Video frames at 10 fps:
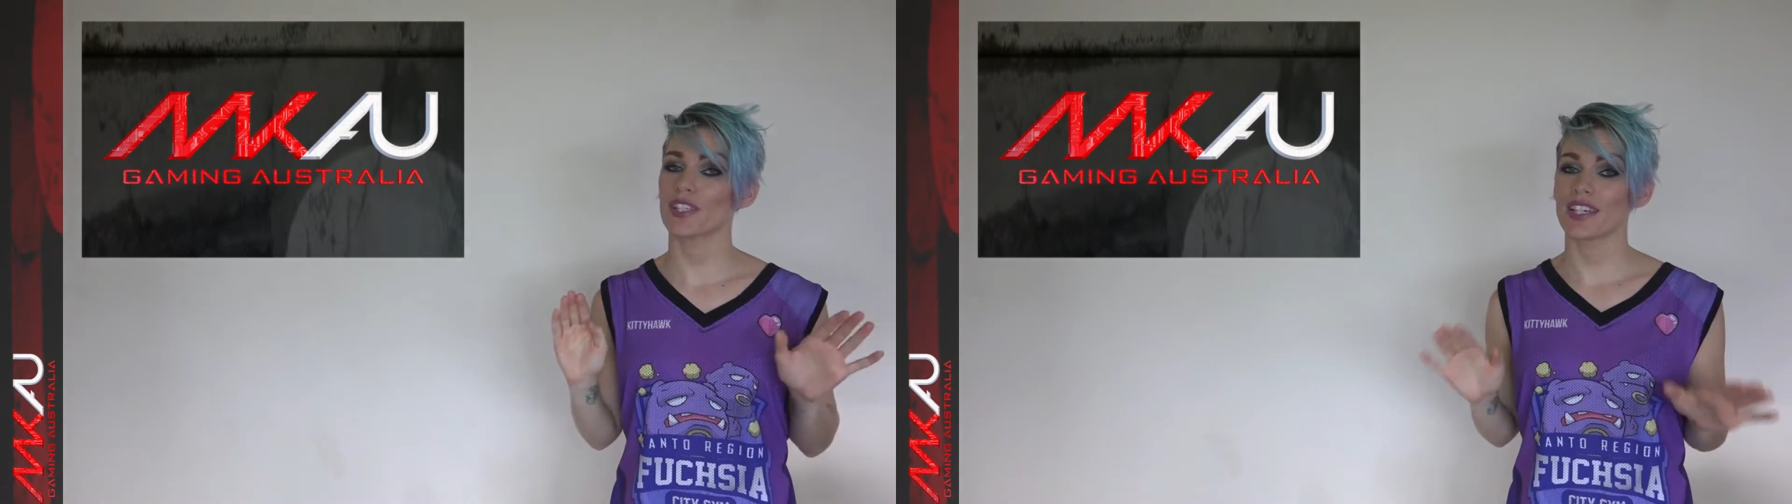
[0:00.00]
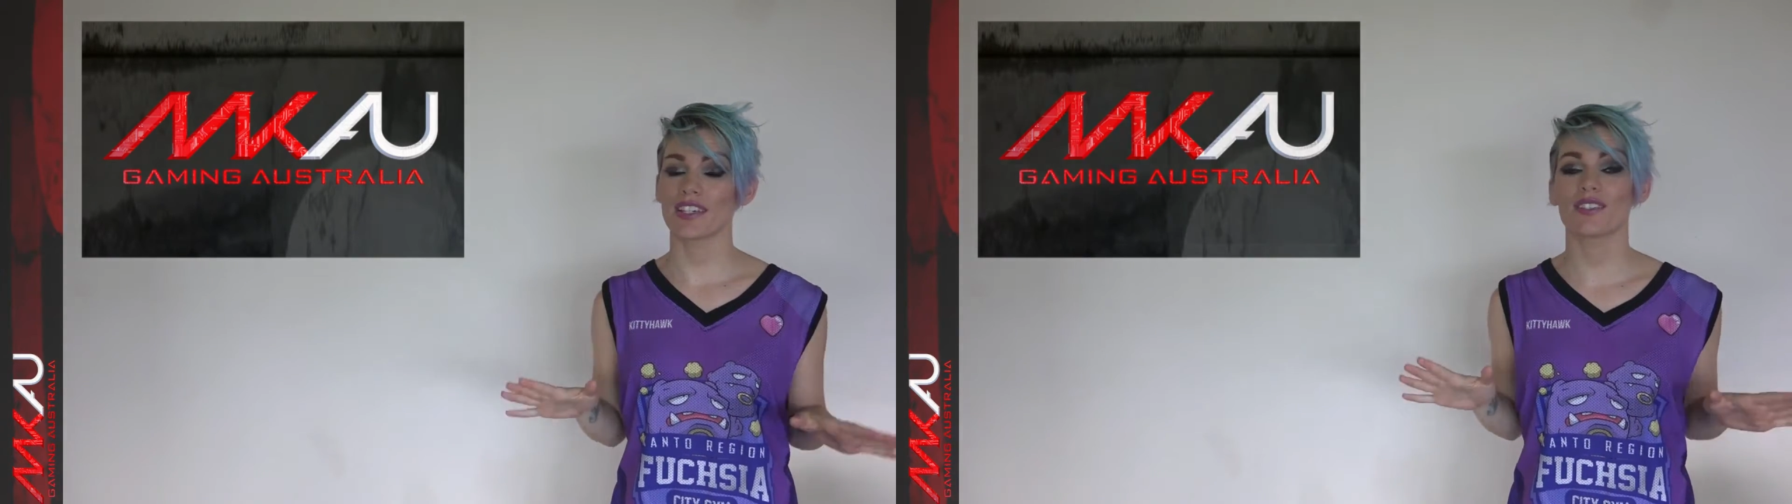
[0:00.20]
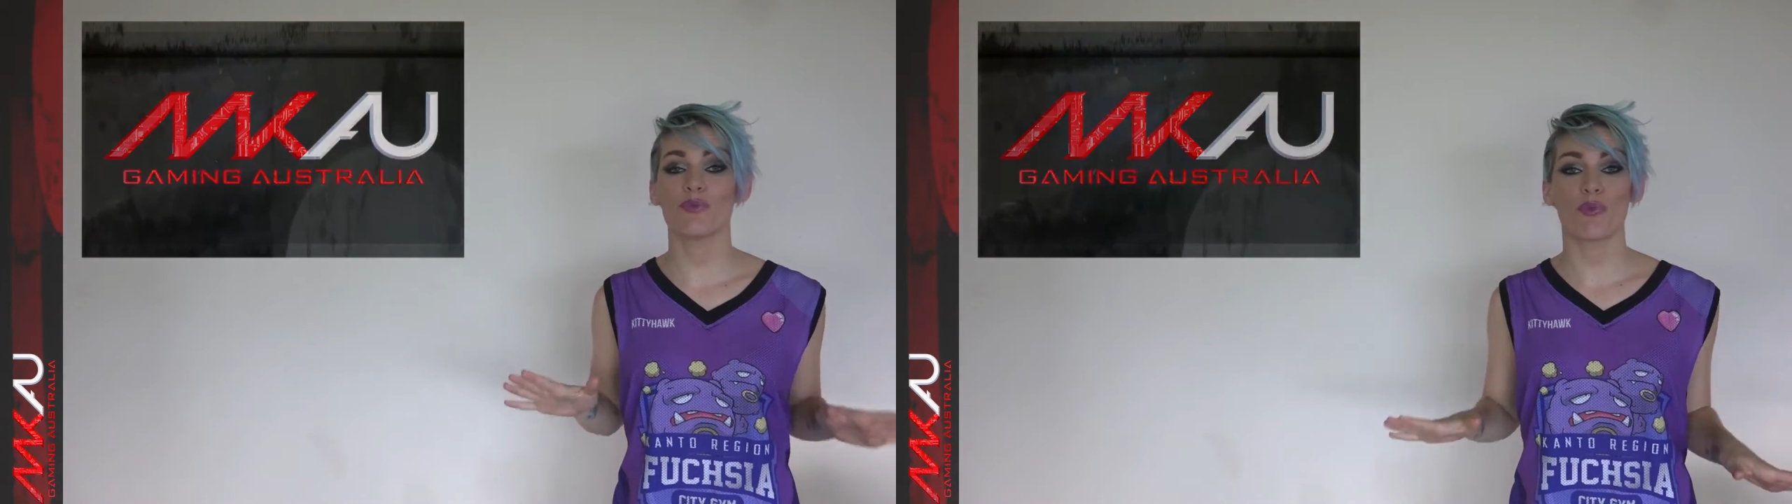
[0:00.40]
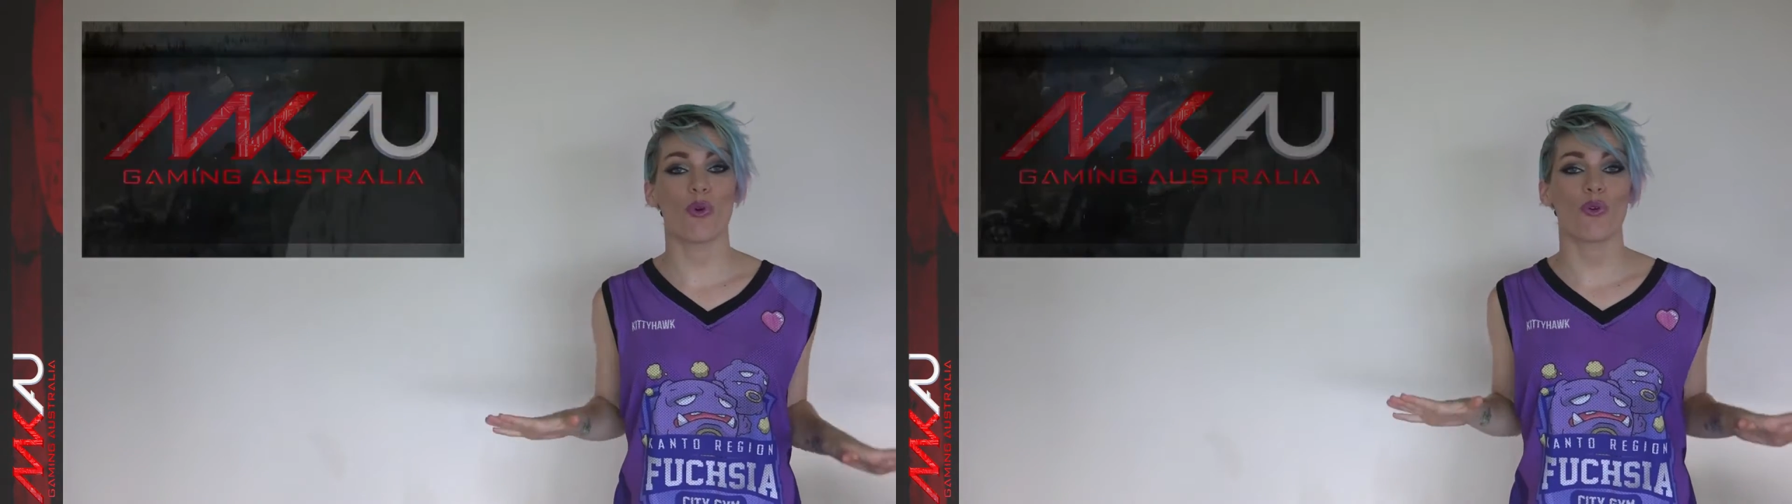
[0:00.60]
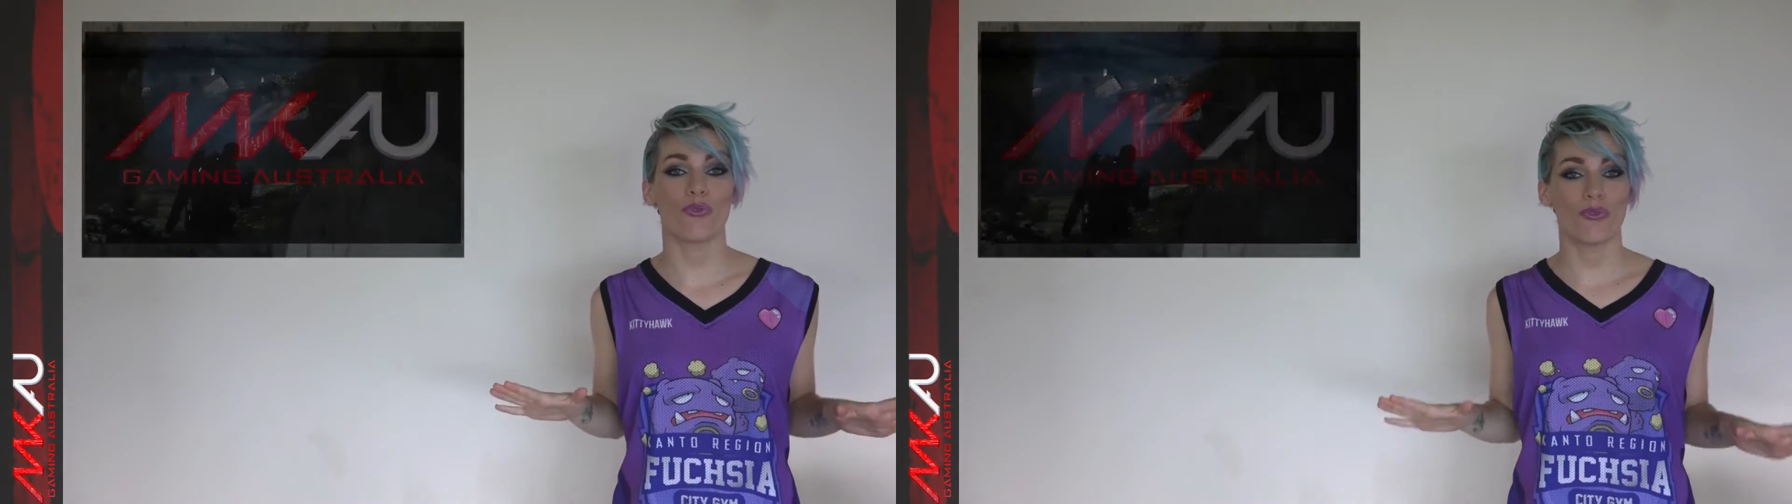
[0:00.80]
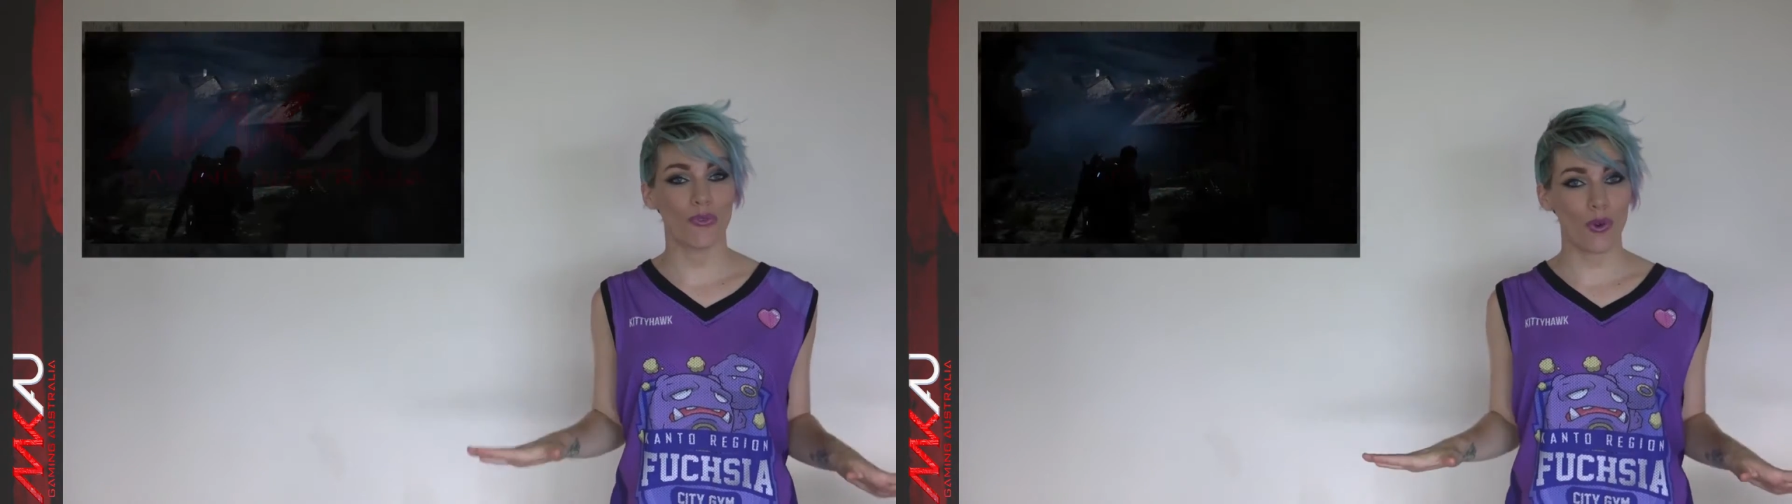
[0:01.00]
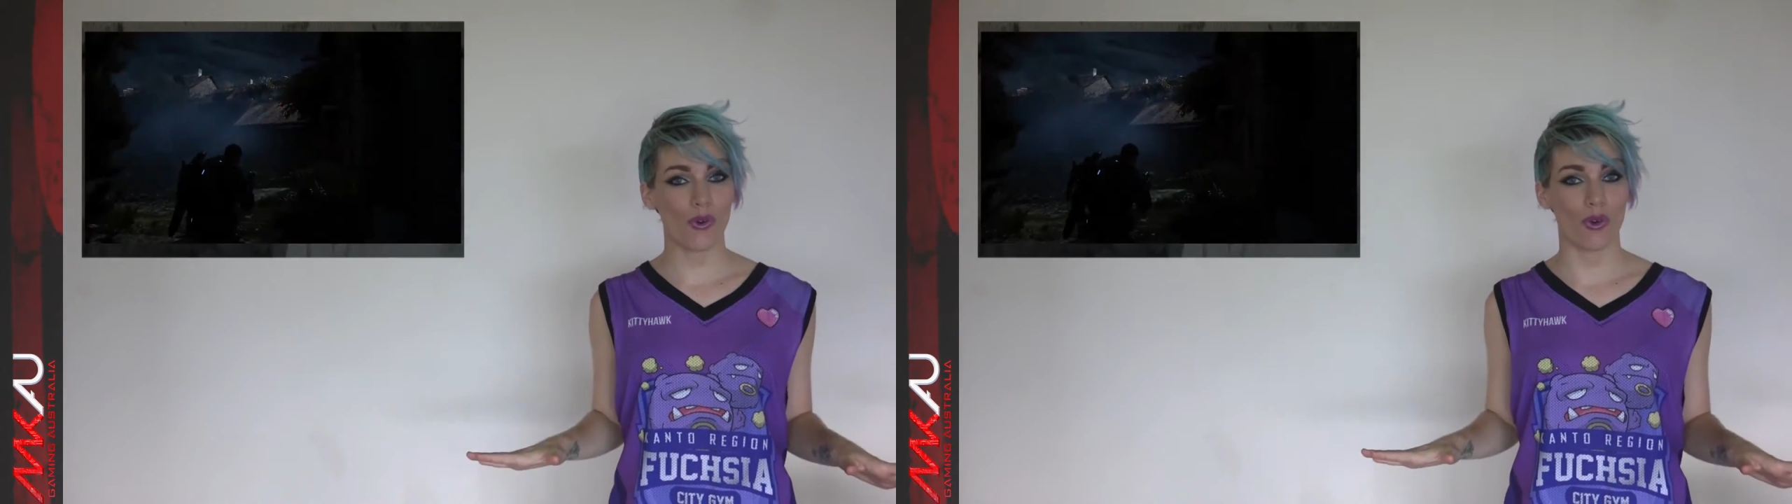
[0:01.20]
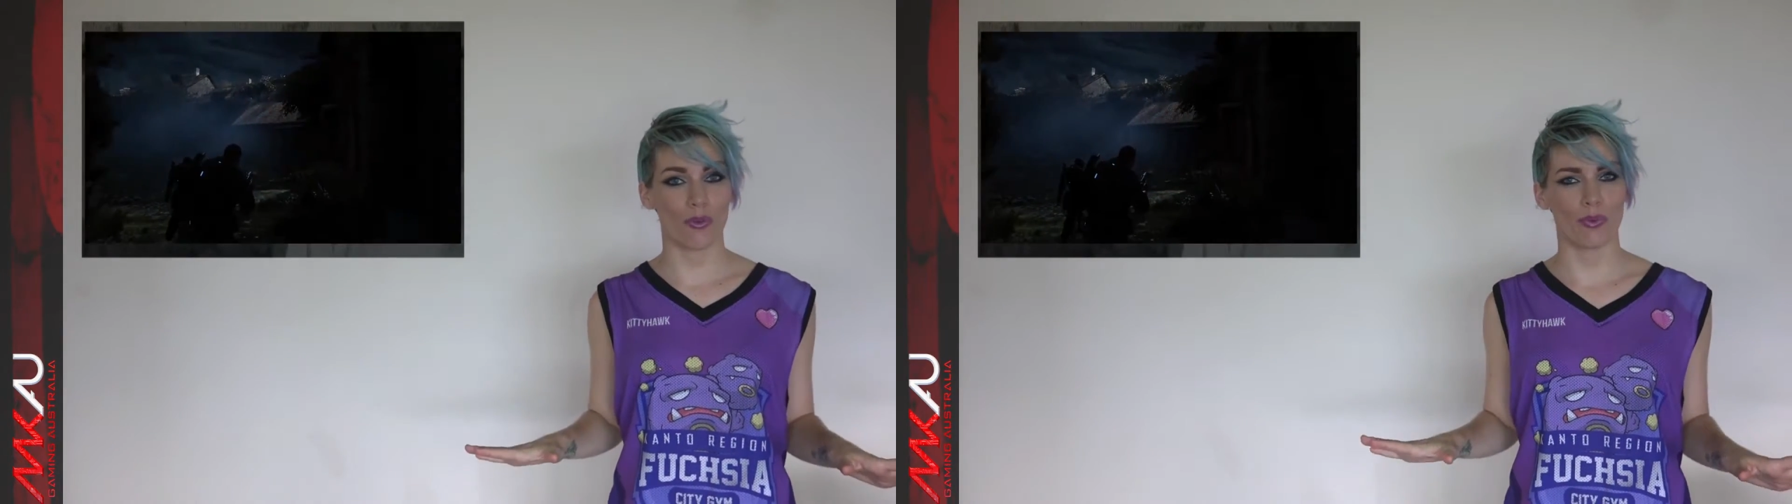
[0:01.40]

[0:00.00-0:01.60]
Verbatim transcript: Gears of War 4,